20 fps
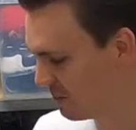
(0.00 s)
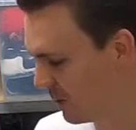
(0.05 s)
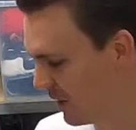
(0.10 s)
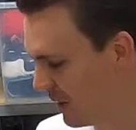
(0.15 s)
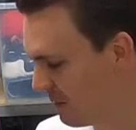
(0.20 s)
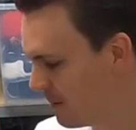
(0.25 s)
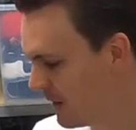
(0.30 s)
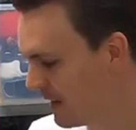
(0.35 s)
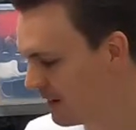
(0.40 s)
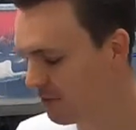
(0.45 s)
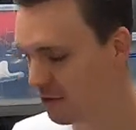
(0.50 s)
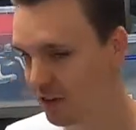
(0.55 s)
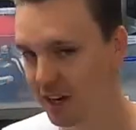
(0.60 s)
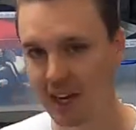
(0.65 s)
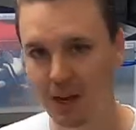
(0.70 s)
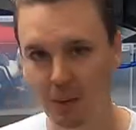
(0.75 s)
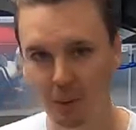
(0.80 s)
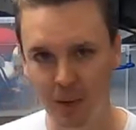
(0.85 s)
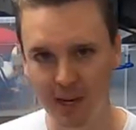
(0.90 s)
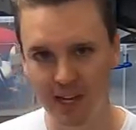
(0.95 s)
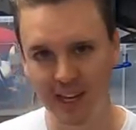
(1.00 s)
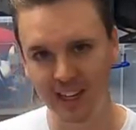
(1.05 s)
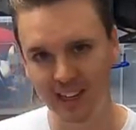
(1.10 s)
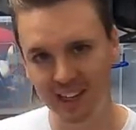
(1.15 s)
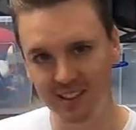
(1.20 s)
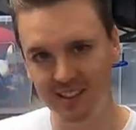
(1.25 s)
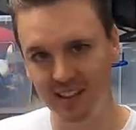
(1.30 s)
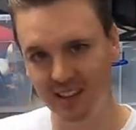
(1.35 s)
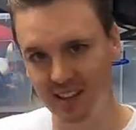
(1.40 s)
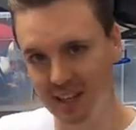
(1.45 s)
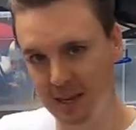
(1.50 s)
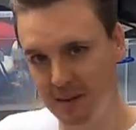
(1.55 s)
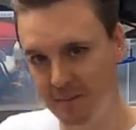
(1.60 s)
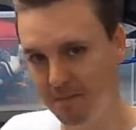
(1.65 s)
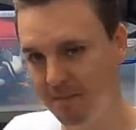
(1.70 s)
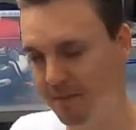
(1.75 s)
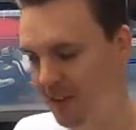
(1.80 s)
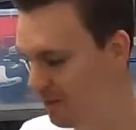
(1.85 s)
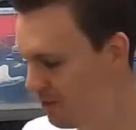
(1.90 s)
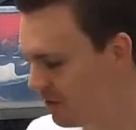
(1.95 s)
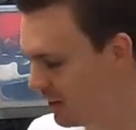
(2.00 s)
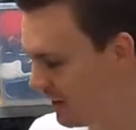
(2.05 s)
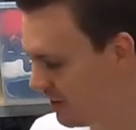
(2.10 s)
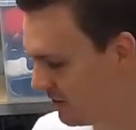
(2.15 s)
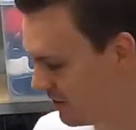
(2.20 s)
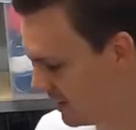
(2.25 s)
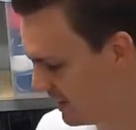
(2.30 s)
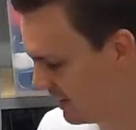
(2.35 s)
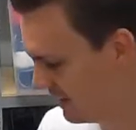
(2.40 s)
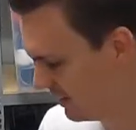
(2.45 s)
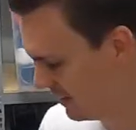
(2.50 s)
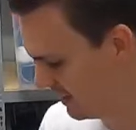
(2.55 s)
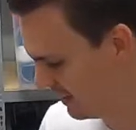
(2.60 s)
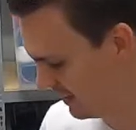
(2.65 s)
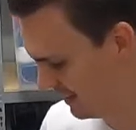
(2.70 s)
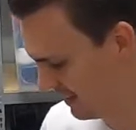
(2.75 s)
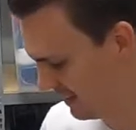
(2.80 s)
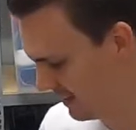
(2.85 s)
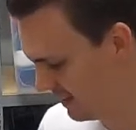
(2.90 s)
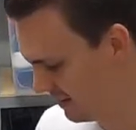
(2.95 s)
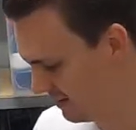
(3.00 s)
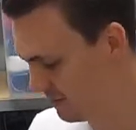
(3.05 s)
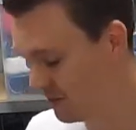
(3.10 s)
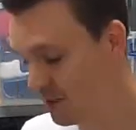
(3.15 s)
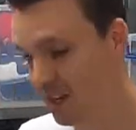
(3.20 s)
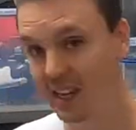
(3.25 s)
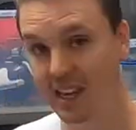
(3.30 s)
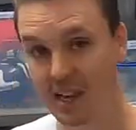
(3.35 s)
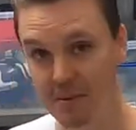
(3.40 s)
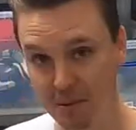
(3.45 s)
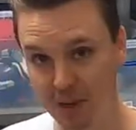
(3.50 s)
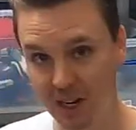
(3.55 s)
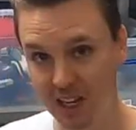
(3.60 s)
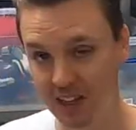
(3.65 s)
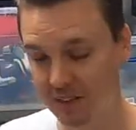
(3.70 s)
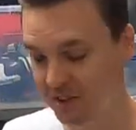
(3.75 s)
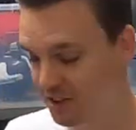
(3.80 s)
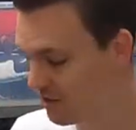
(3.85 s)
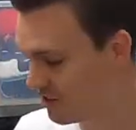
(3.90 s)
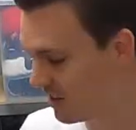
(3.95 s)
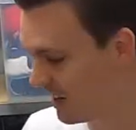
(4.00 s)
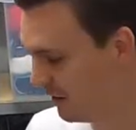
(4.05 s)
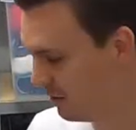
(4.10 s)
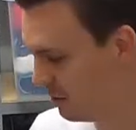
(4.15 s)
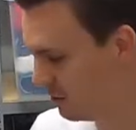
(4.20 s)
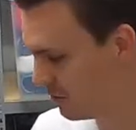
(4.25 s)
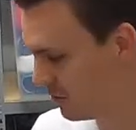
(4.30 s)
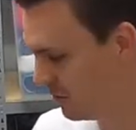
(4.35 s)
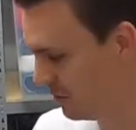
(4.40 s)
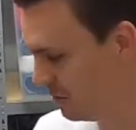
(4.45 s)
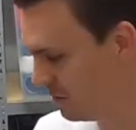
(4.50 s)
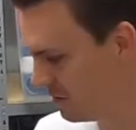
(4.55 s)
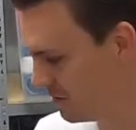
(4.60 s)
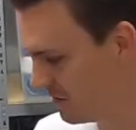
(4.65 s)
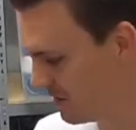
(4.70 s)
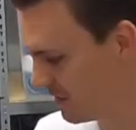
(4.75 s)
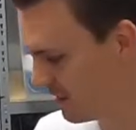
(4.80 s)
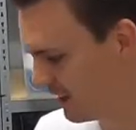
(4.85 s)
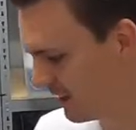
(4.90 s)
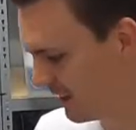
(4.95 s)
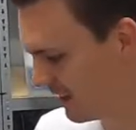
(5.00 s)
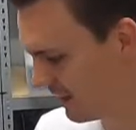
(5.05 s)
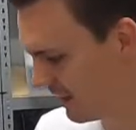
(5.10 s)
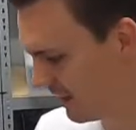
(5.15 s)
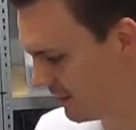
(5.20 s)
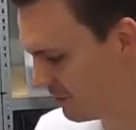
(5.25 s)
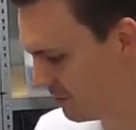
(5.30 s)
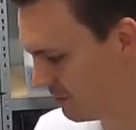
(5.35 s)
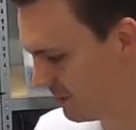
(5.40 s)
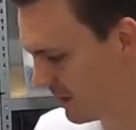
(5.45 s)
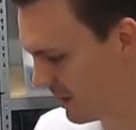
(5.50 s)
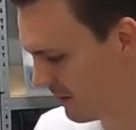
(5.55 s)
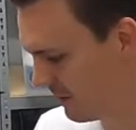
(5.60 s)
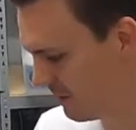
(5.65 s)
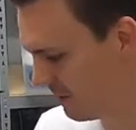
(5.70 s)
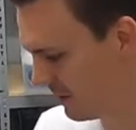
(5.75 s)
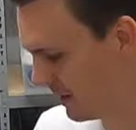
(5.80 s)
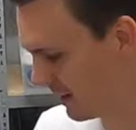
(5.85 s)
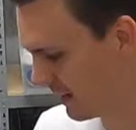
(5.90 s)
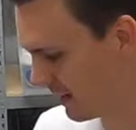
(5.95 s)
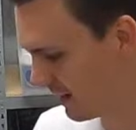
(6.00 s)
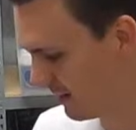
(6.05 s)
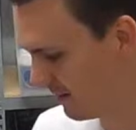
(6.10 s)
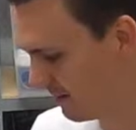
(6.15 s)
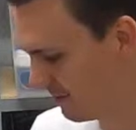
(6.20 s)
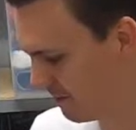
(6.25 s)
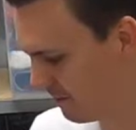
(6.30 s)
to bring it back for like a week at a time, every now and then. So yeah, keep an eye on the channel, of course. That should be coming back.